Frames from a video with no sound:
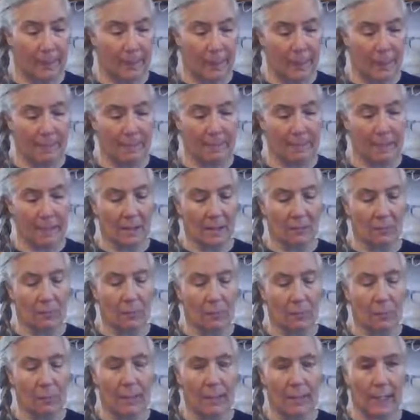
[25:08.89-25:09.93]
instead of who
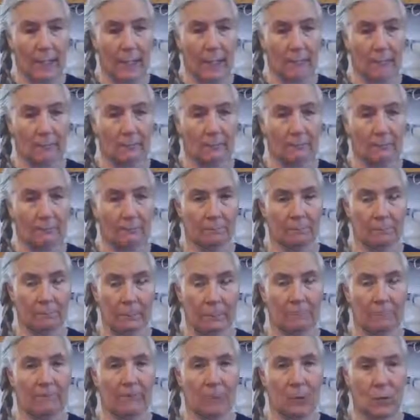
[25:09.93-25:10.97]
we are.
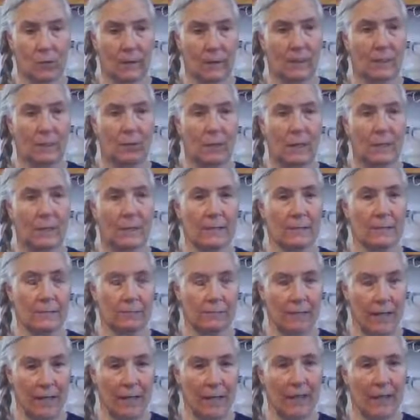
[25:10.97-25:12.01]
But for the grace of
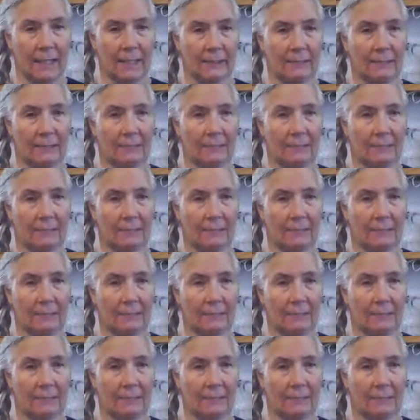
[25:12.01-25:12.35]
God.